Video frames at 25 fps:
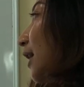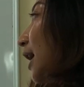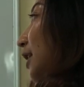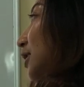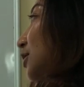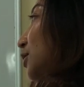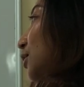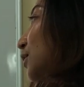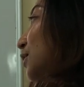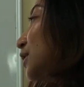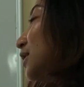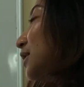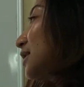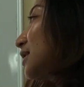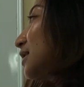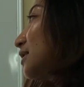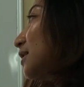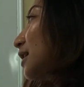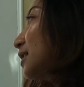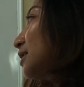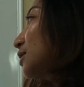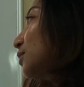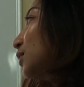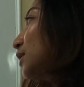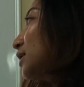I chose to
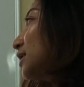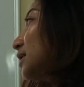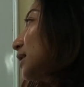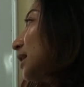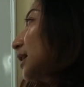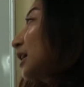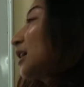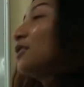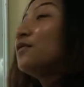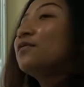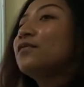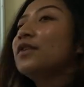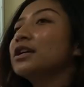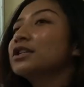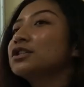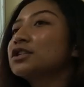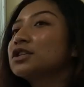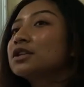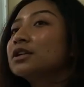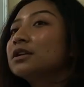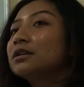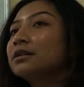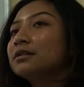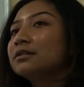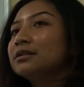discuss was the
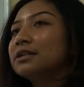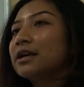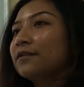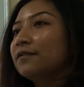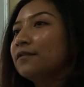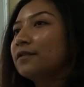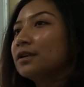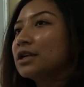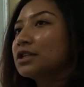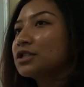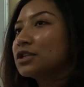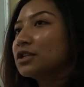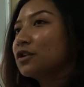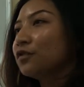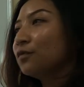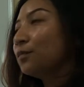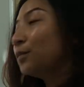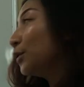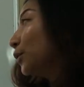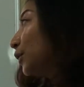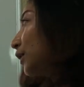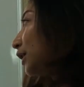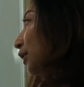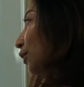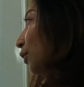conventional definition of
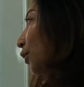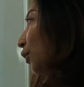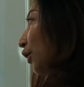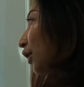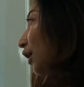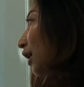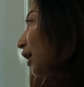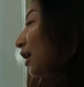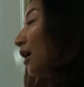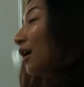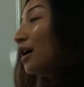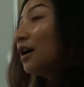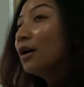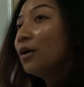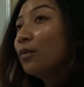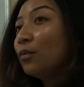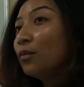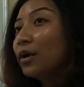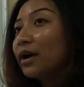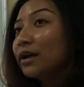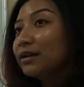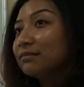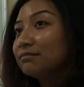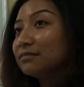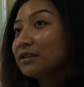beauty, or
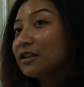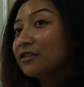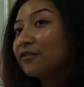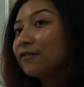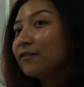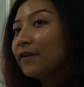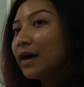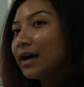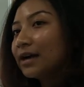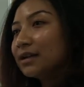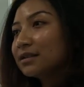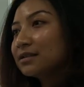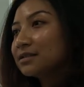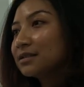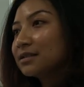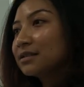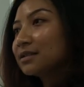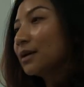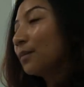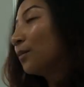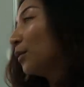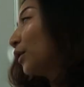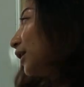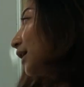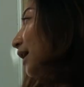what defines
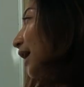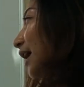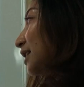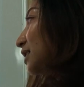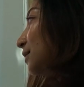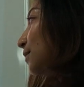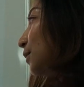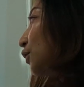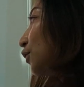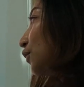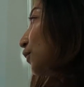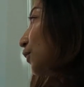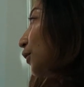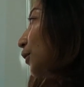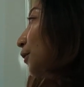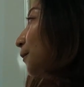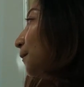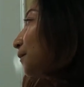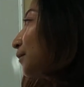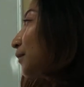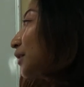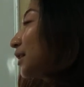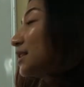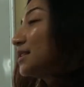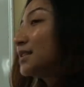someone as beautiful.
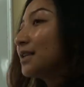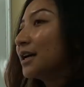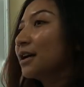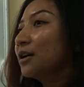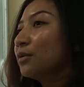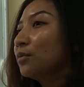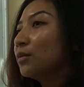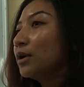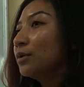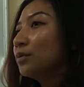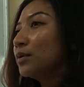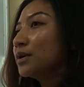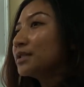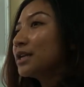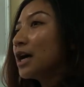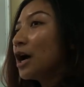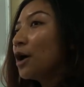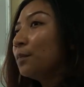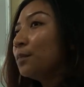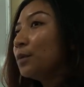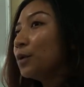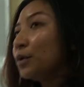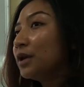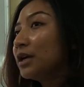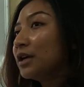The second one was how
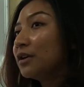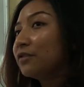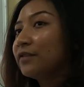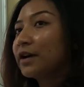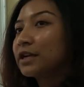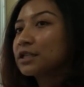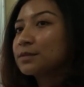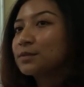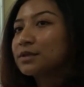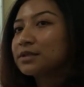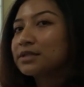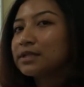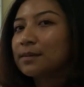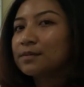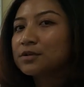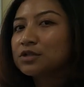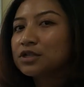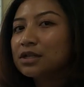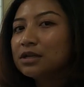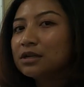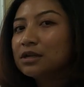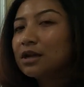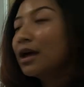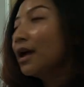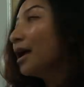beauty affects
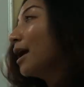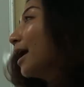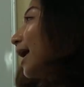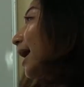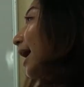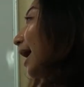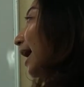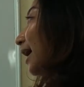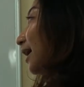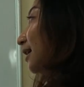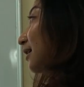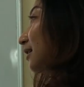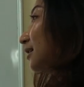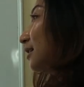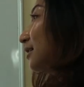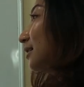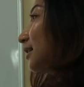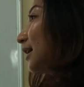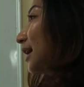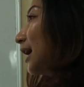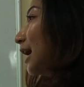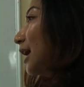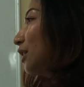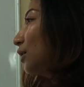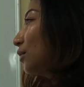perception and the
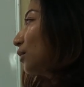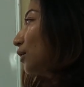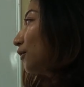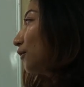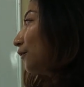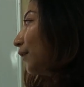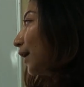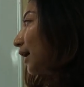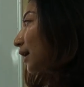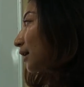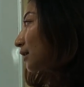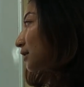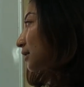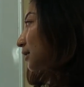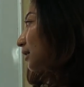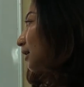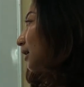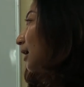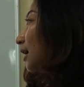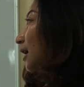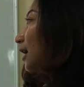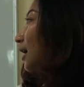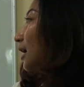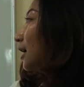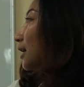halo effect.
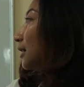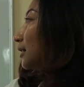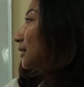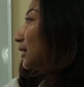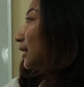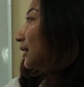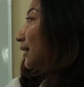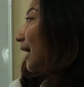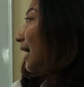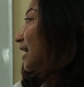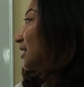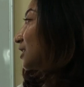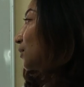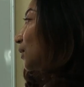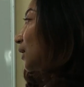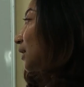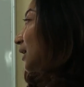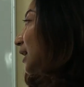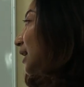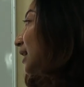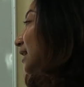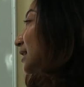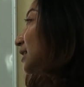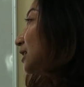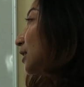The last one
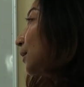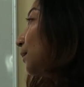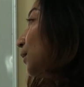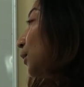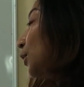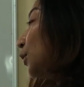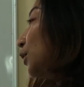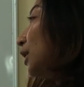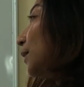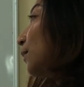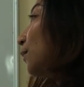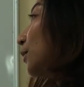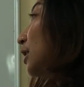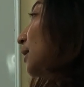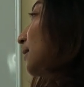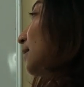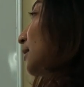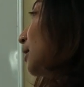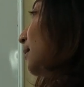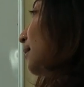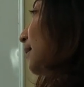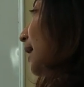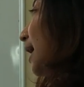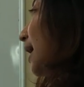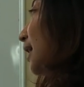is the beauty
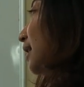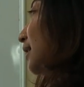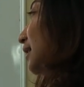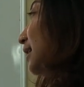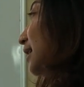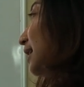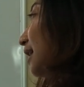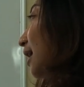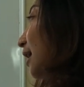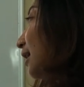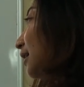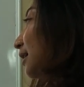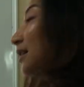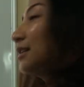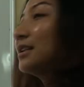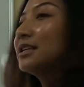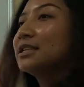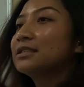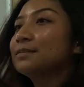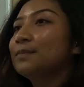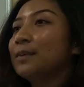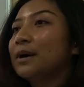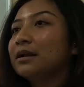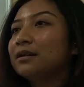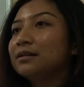premium and the
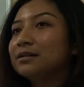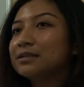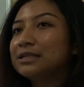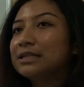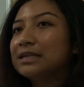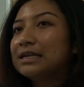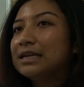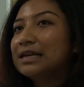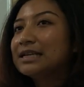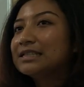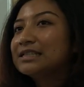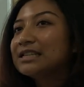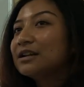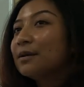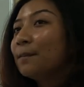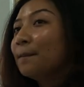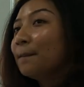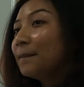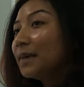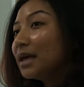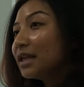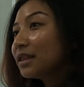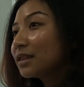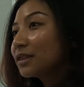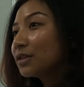ugliness penalty. Is it a
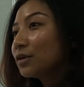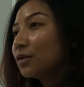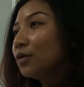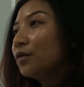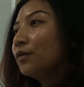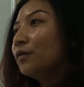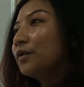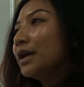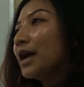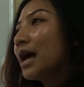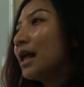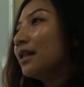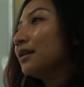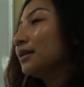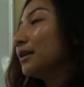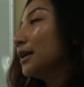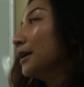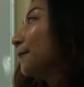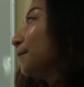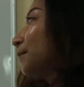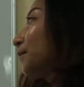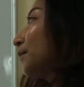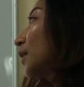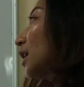myth or reality?